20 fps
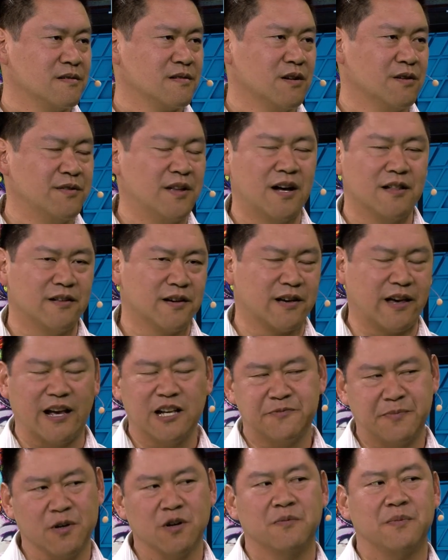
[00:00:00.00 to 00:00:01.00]
So not like
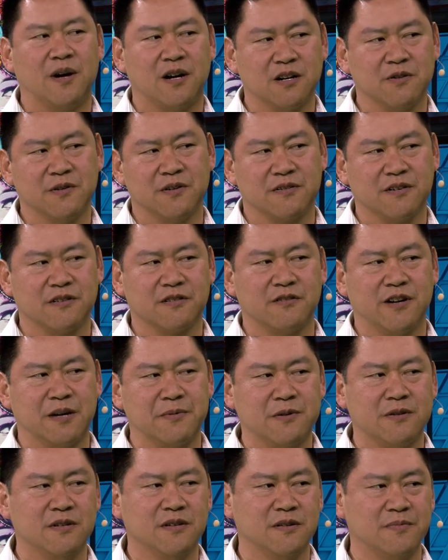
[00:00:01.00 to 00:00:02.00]
HBO model with
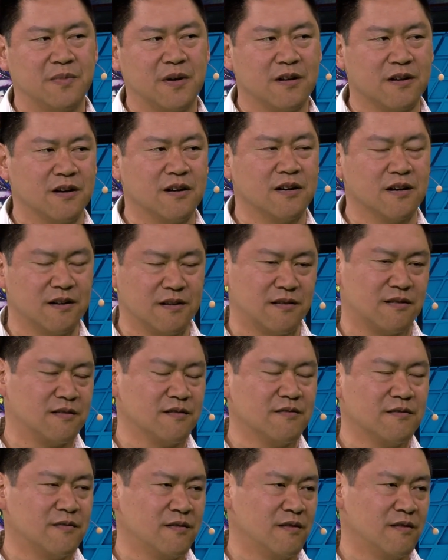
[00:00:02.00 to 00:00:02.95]
subscriber, but uh, it's